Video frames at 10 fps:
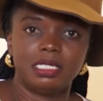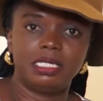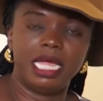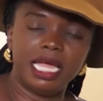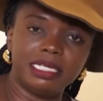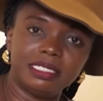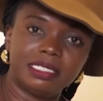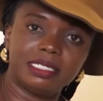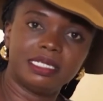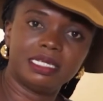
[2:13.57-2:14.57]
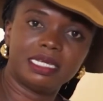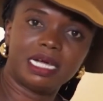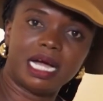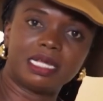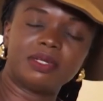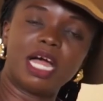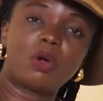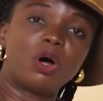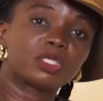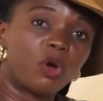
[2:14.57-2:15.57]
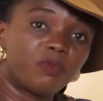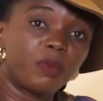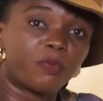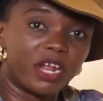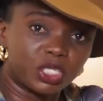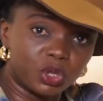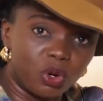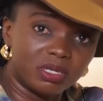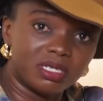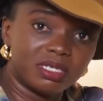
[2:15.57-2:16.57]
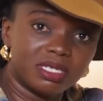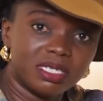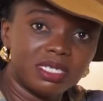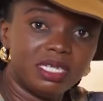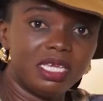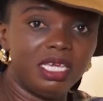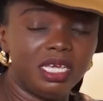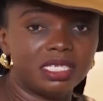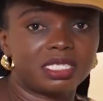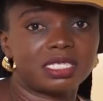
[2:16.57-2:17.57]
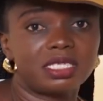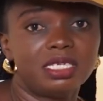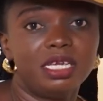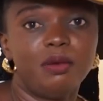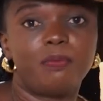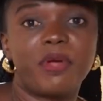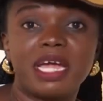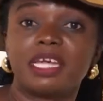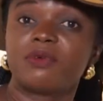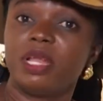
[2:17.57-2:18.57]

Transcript: Then another cause of depression is breaking